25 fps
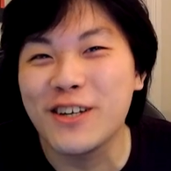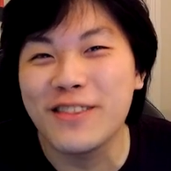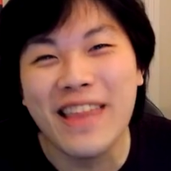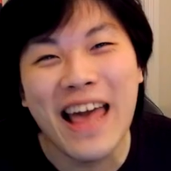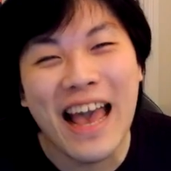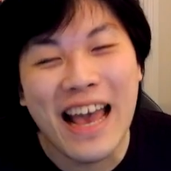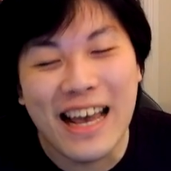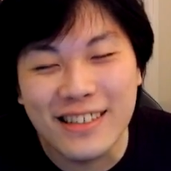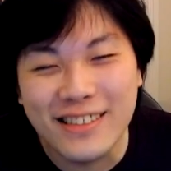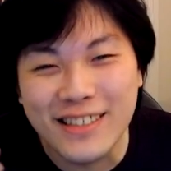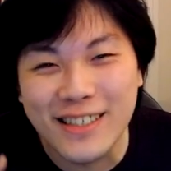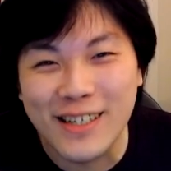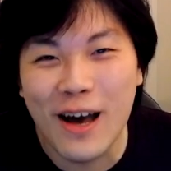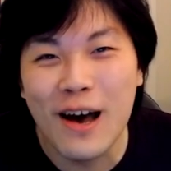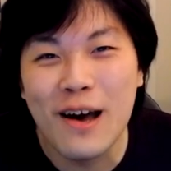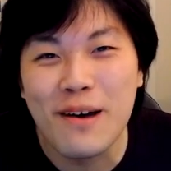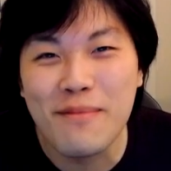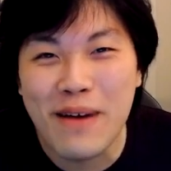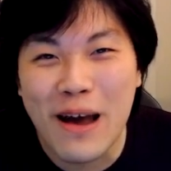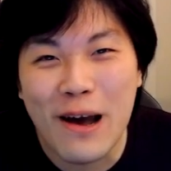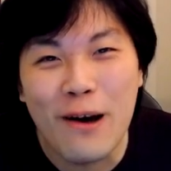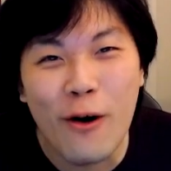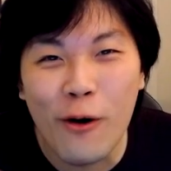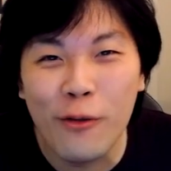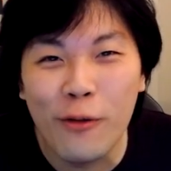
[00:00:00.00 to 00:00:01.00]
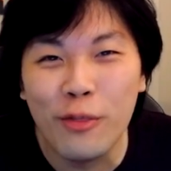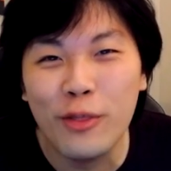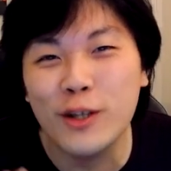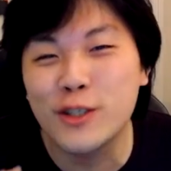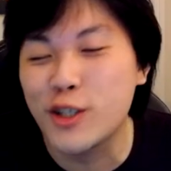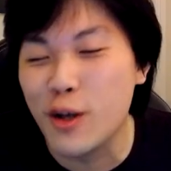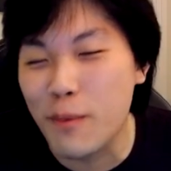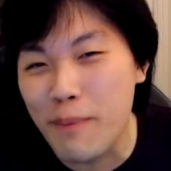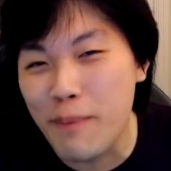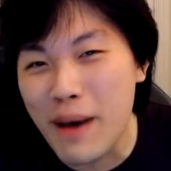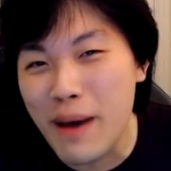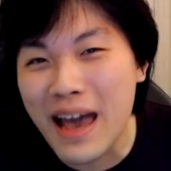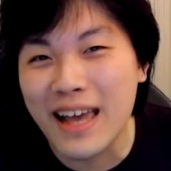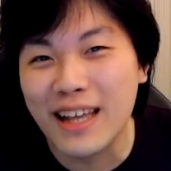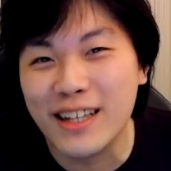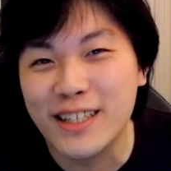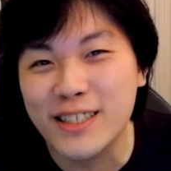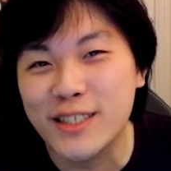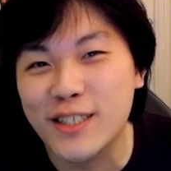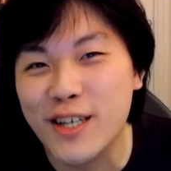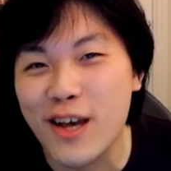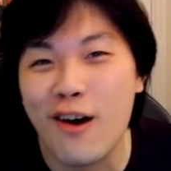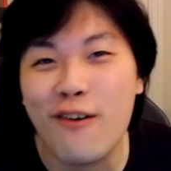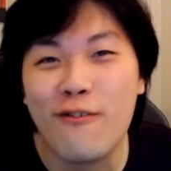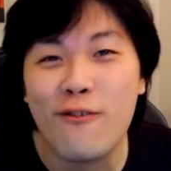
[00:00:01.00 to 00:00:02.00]
that has come out on the Japan
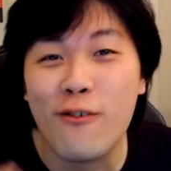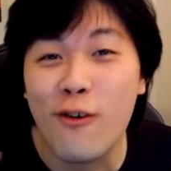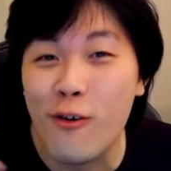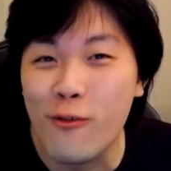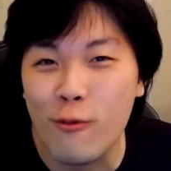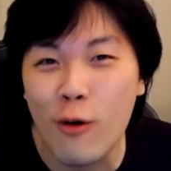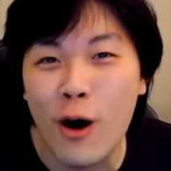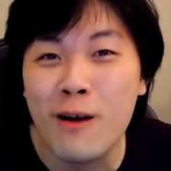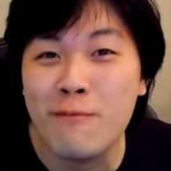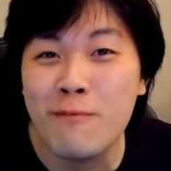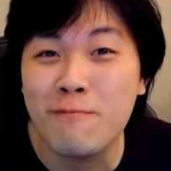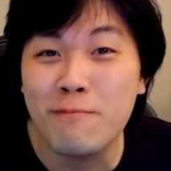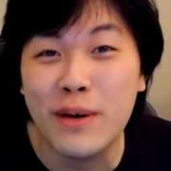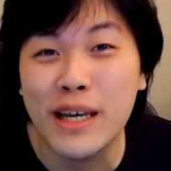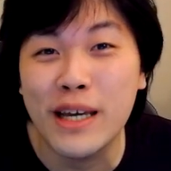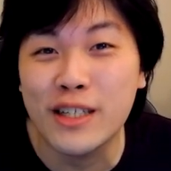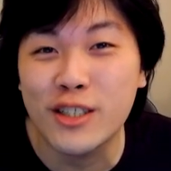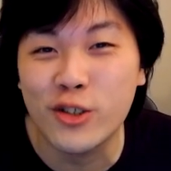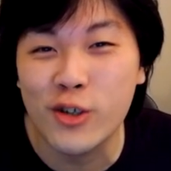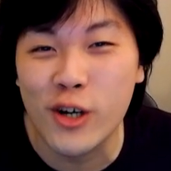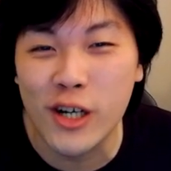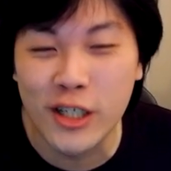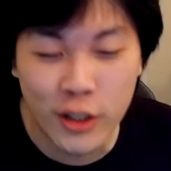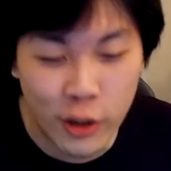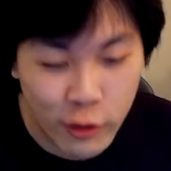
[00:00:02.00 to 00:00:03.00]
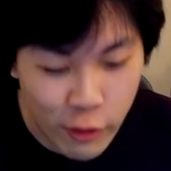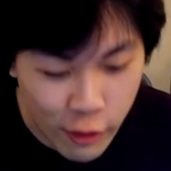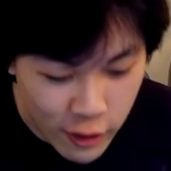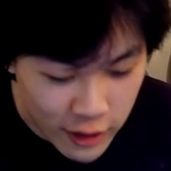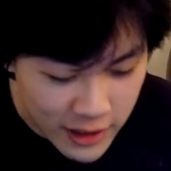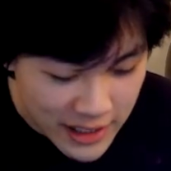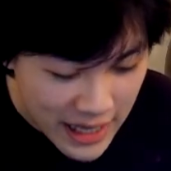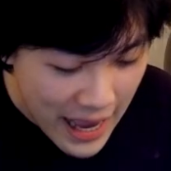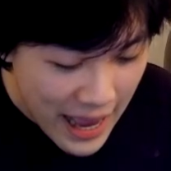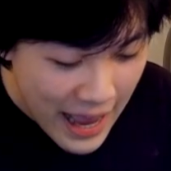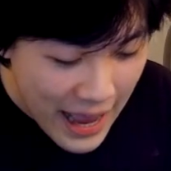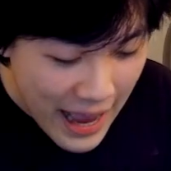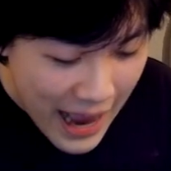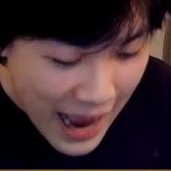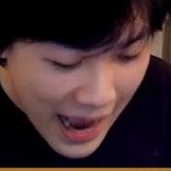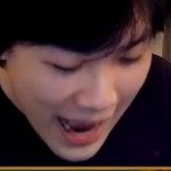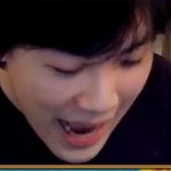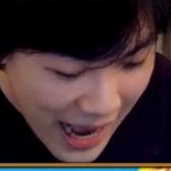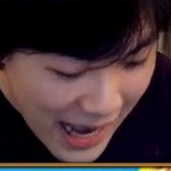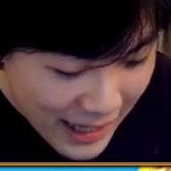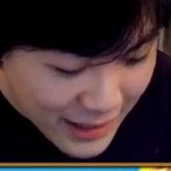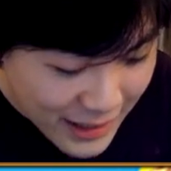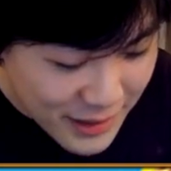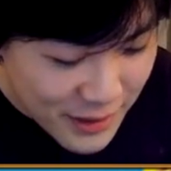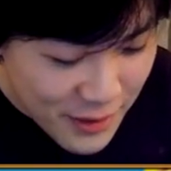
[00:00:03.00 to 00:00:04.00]
server of One Piece Treasure Cruise.
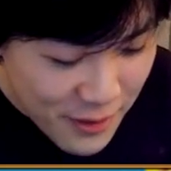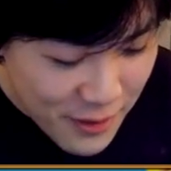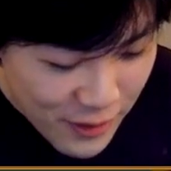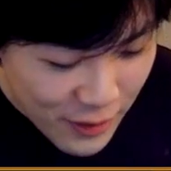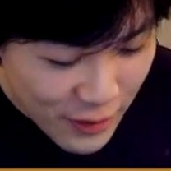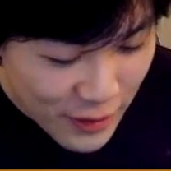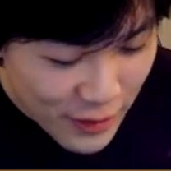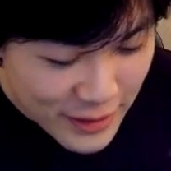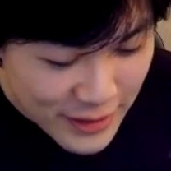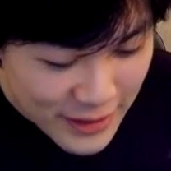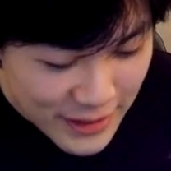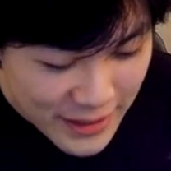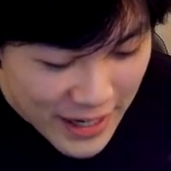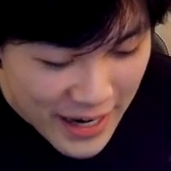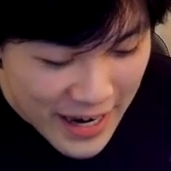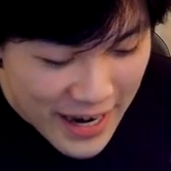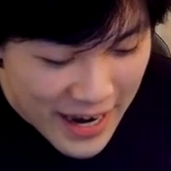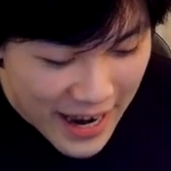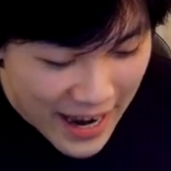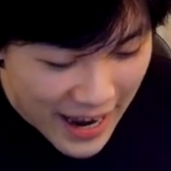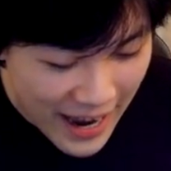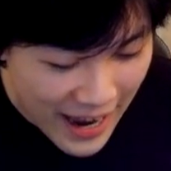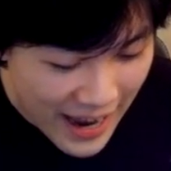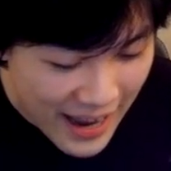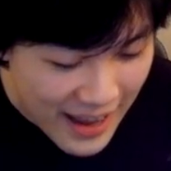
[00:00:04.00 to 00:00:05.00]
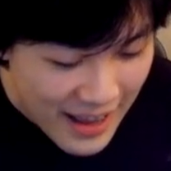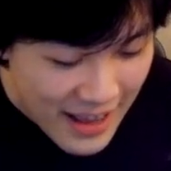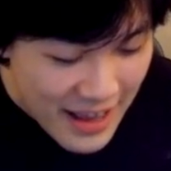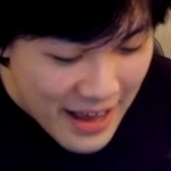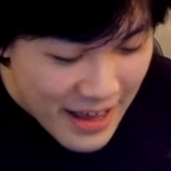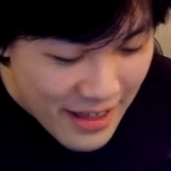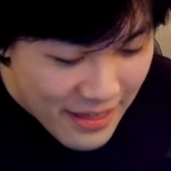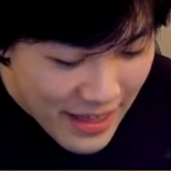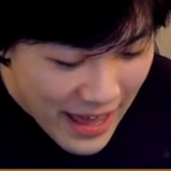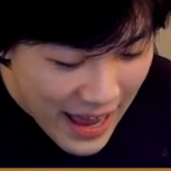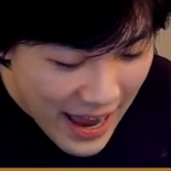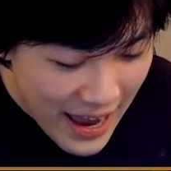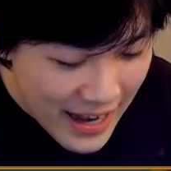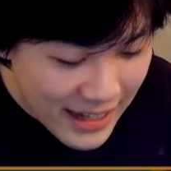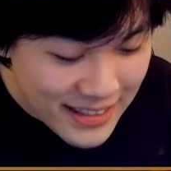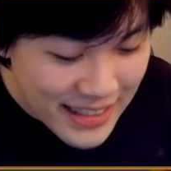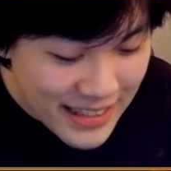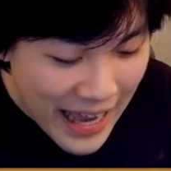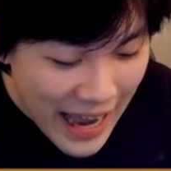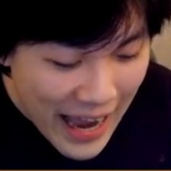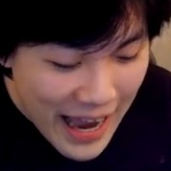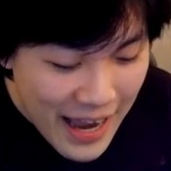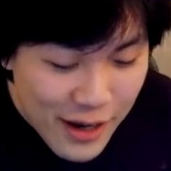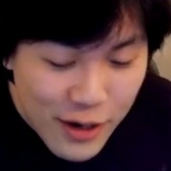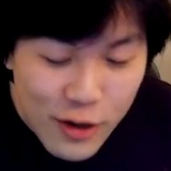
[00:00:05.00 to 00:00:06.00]
As you can see here, there is
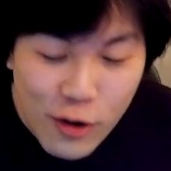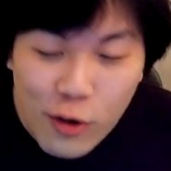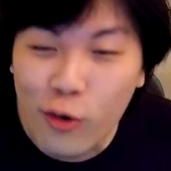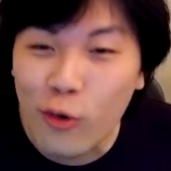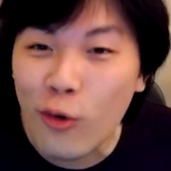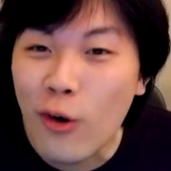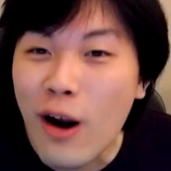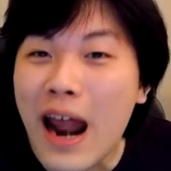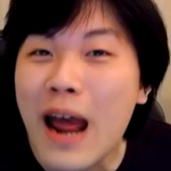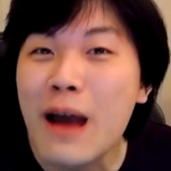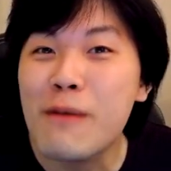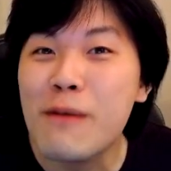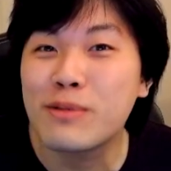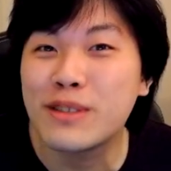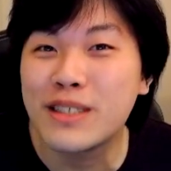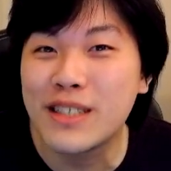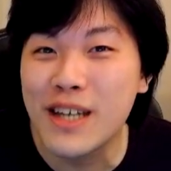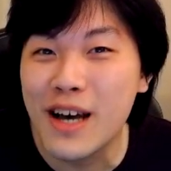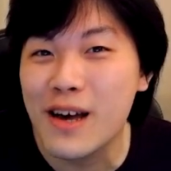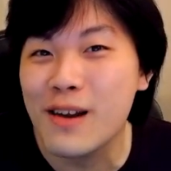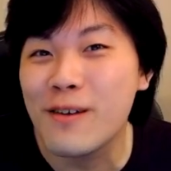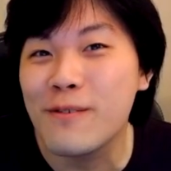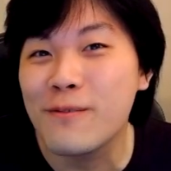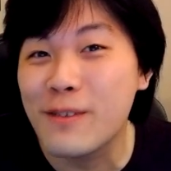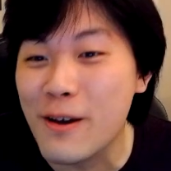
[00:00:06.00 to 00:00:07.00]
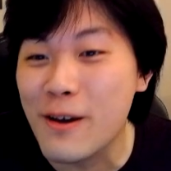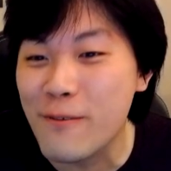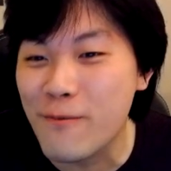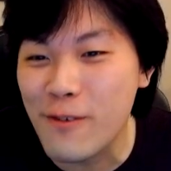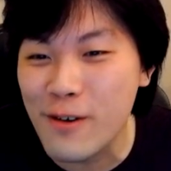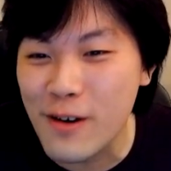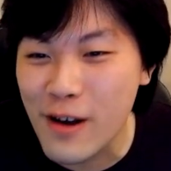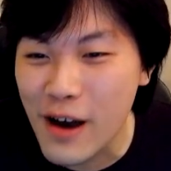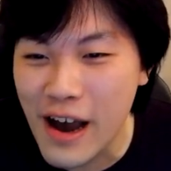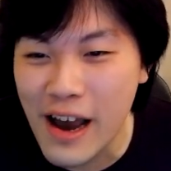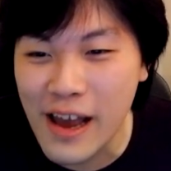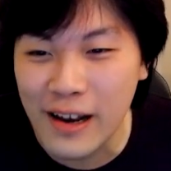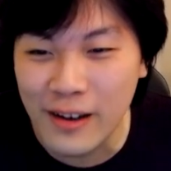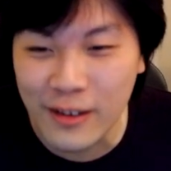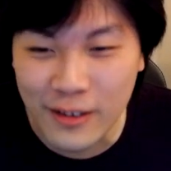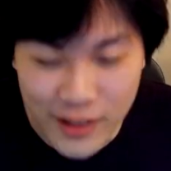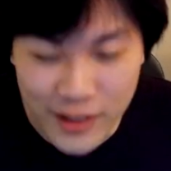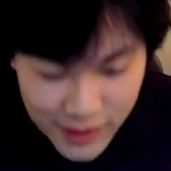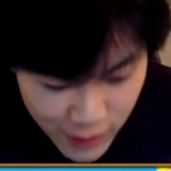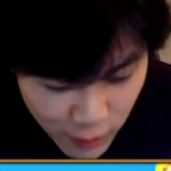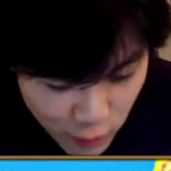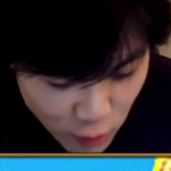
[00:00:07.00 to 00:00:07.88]
a crap ton of different islands to